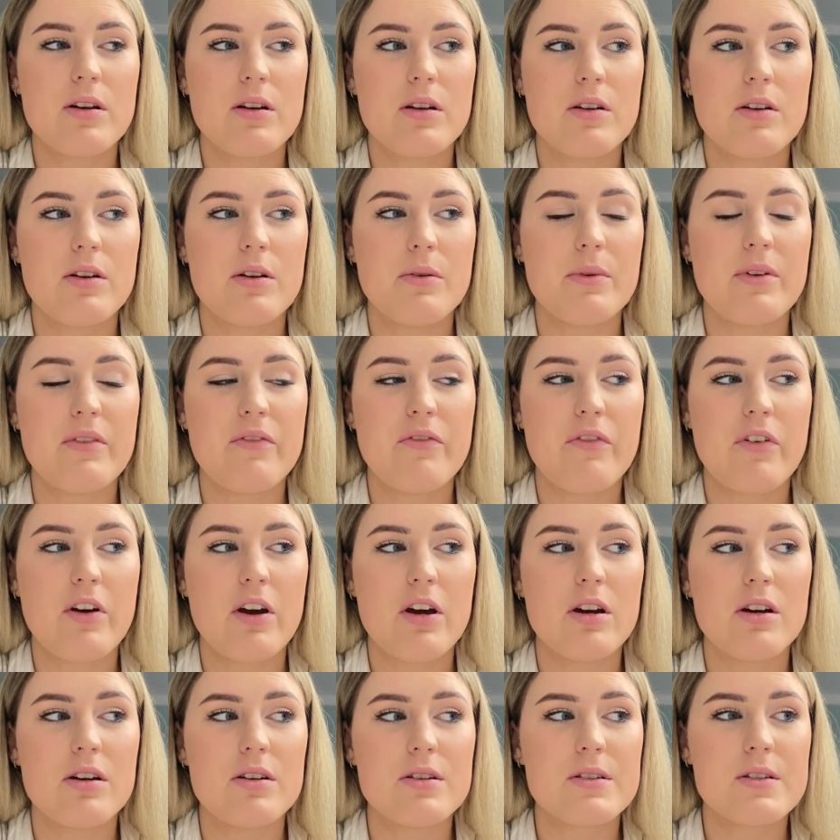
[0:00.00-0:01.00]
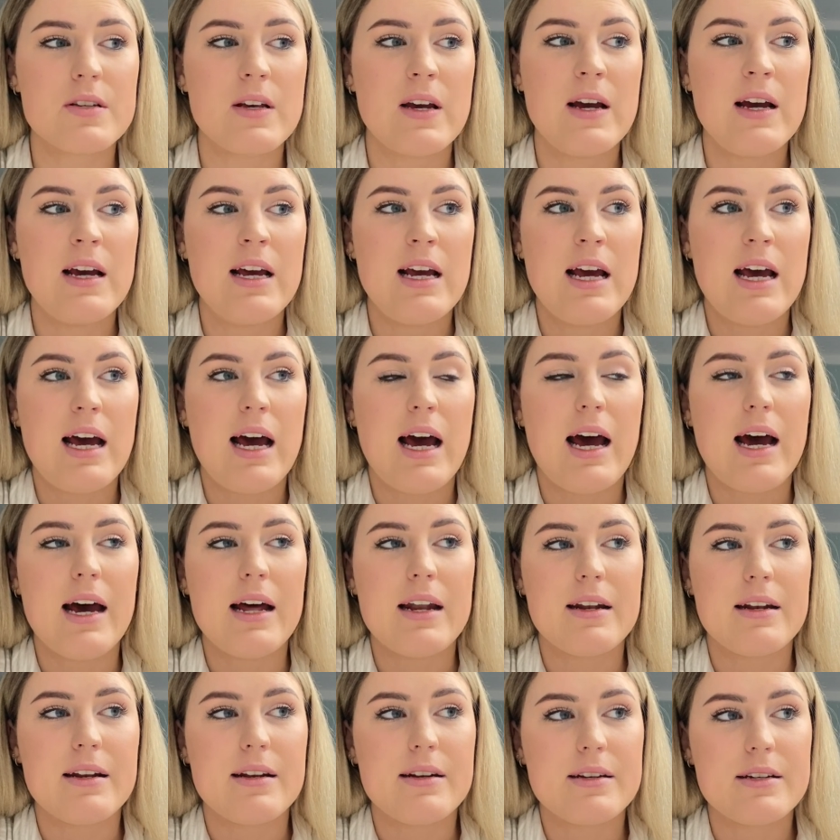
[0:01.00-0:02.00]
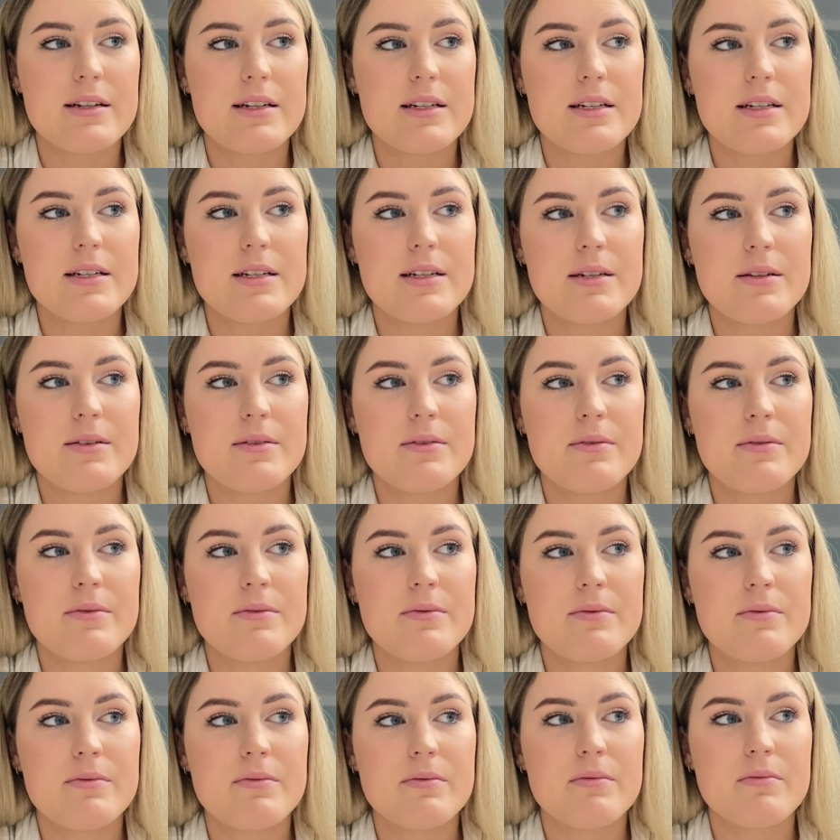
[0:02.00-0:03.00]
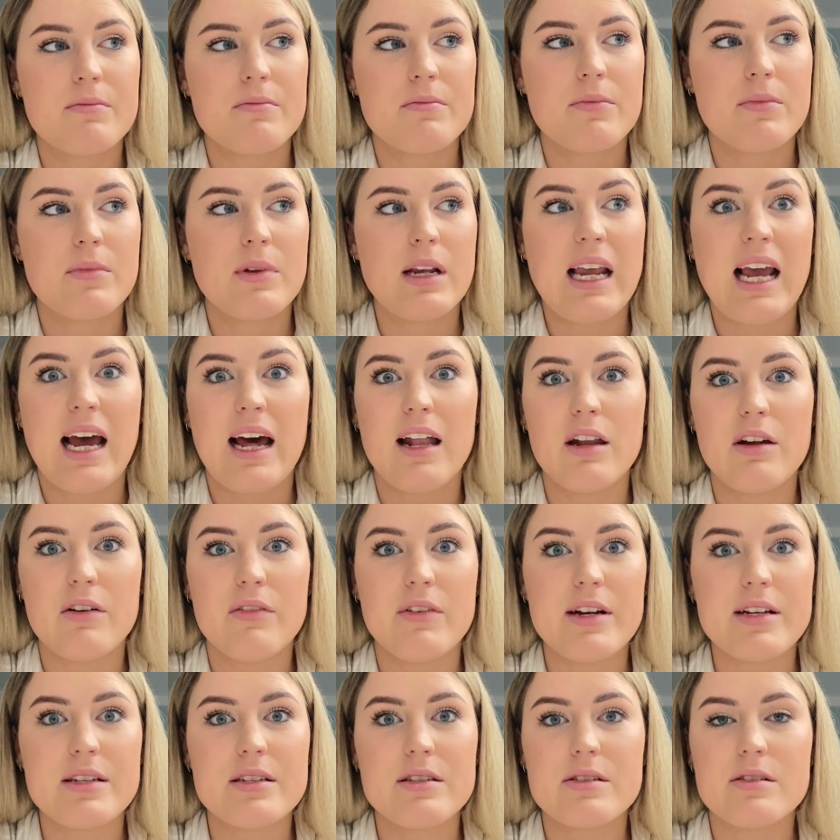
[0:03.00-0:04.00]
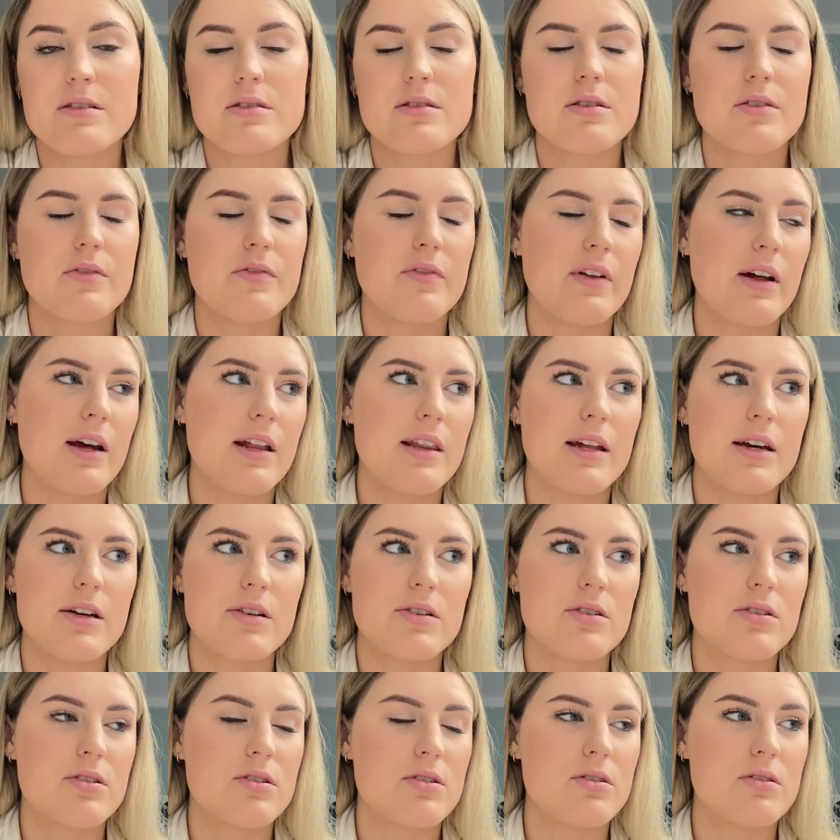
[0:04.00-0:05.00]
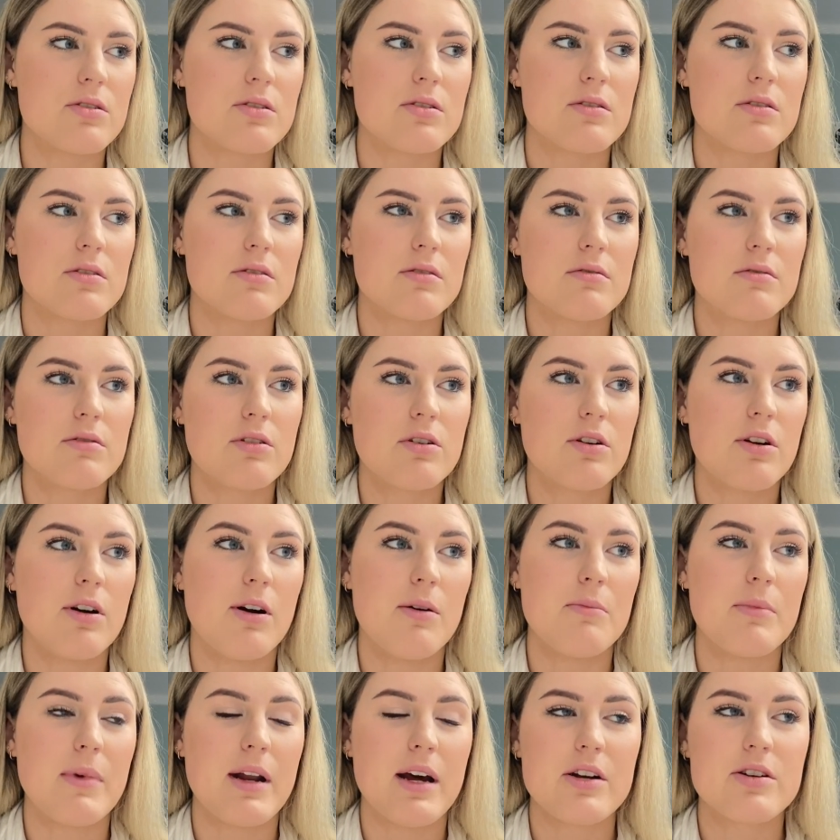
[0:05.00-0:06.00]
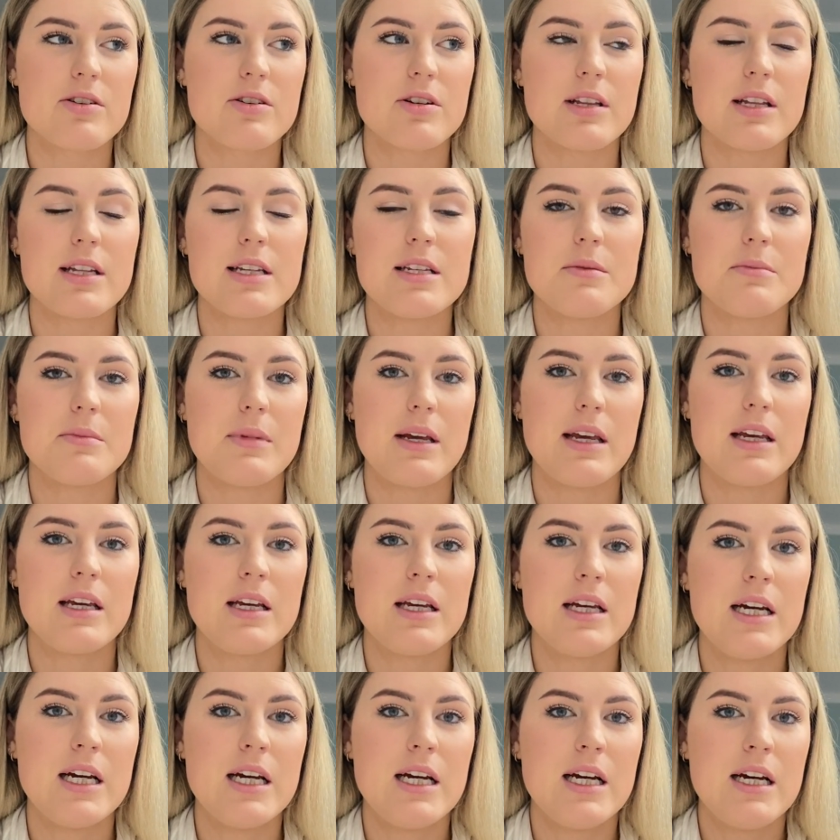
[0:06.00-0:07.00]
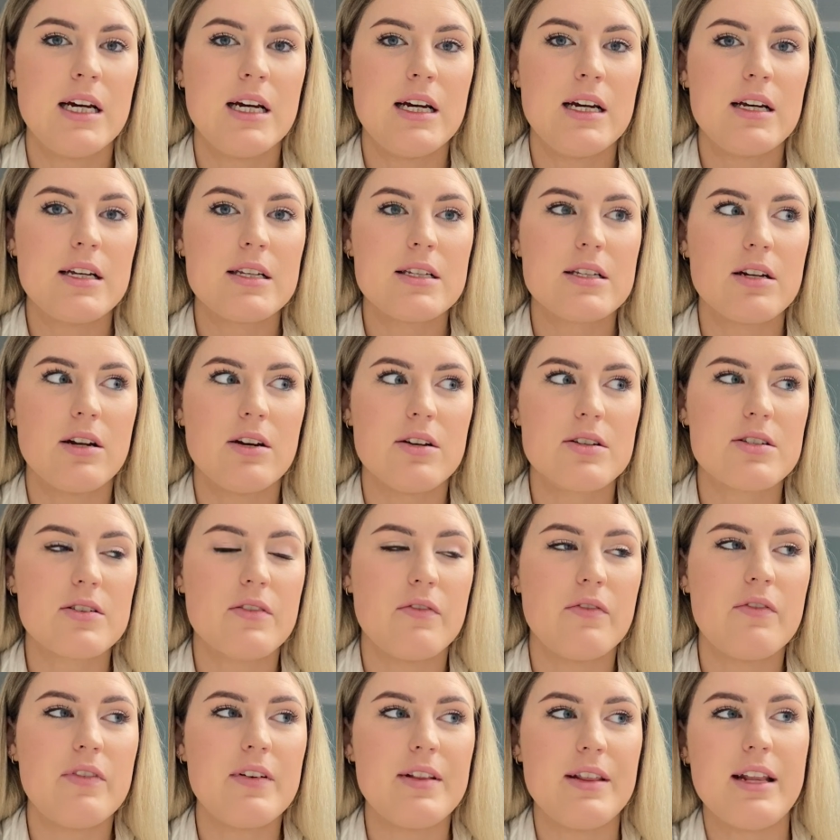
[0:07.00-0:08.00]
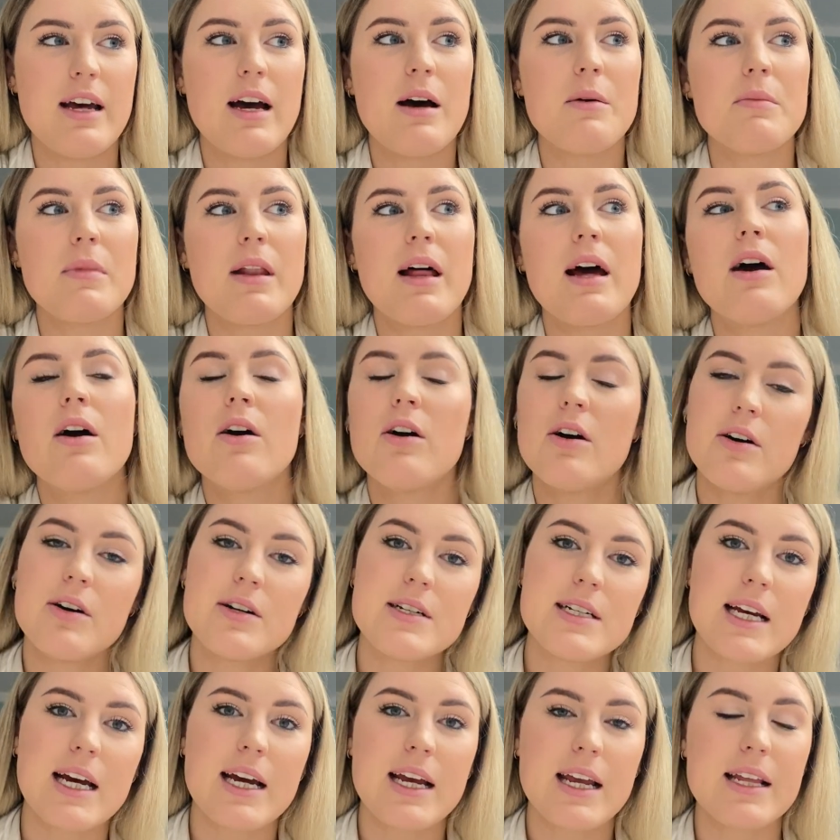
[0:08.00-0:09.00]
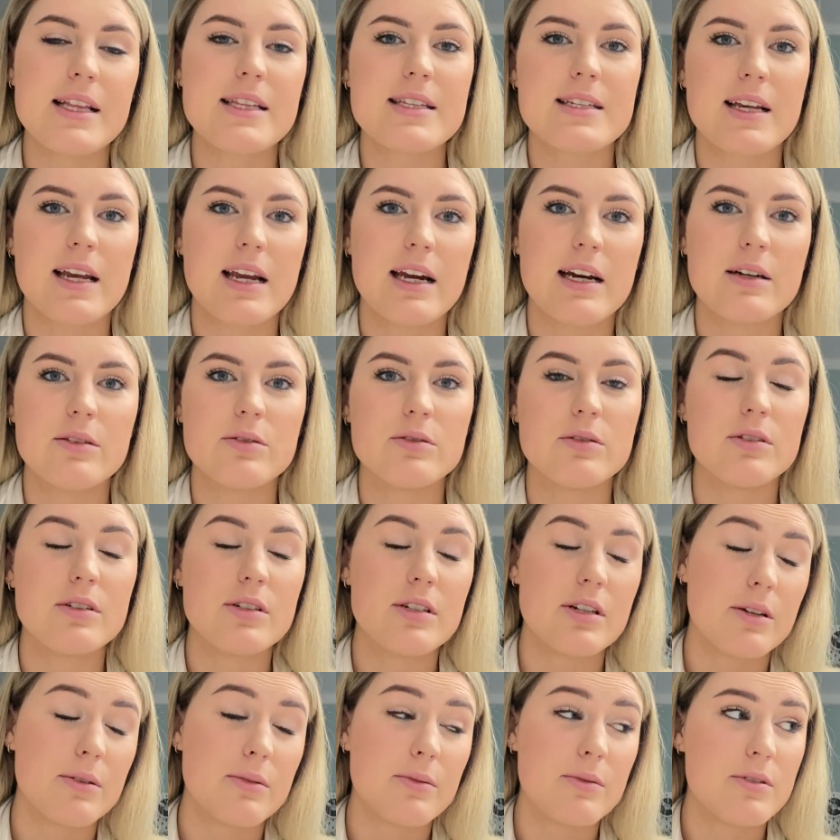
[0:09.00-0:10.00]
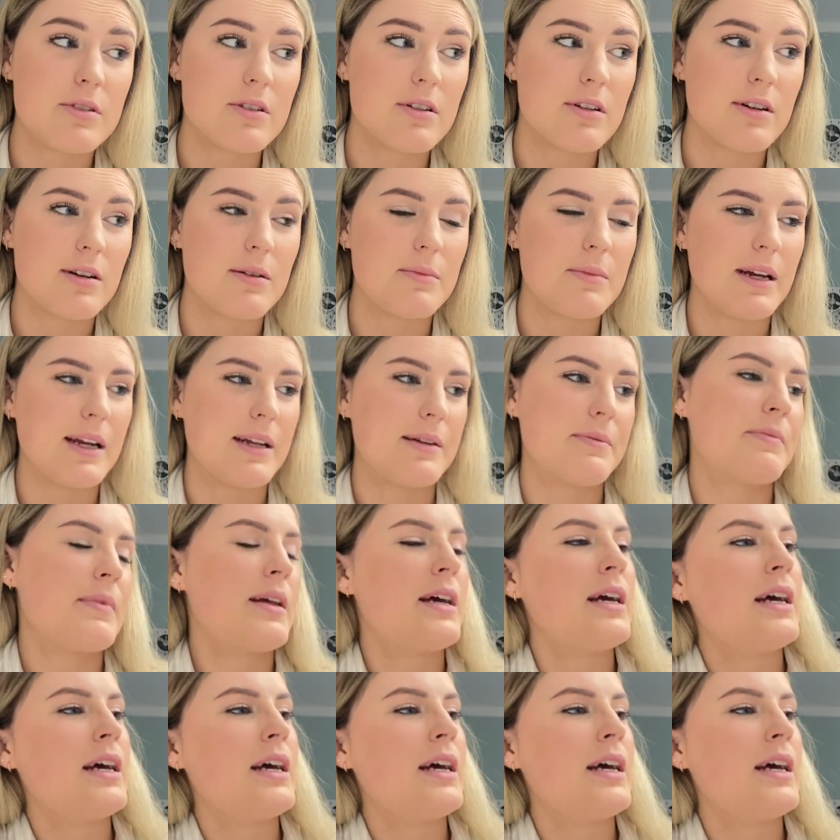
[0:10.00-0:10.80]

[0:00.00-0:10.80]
doing fairs and galleries and stuff like that just doesn't come naturally to me. It's not something that I'm like, oh, dying to get out and do you know what I mean?